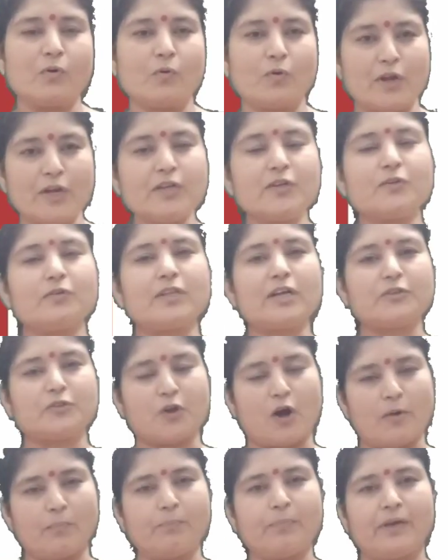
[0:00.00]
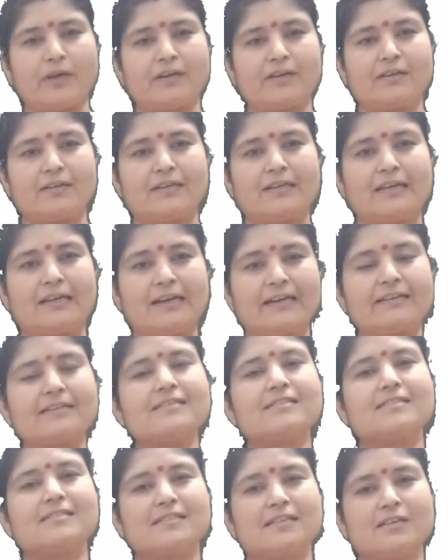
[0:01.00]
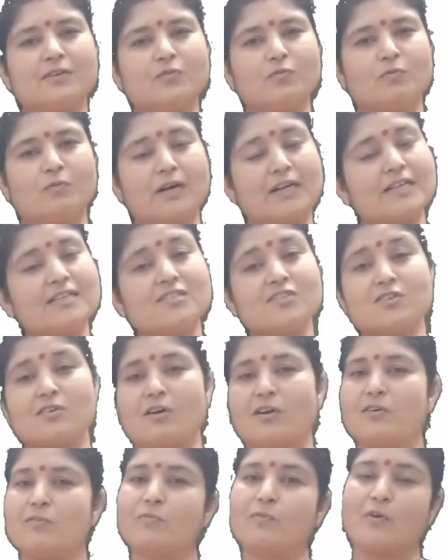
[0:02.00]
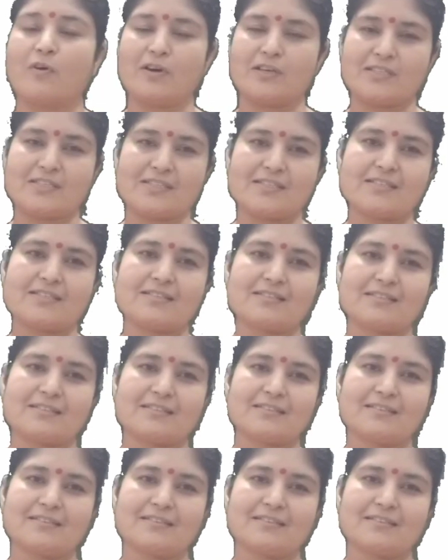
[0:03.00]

going to the topic, let us see what is called voice.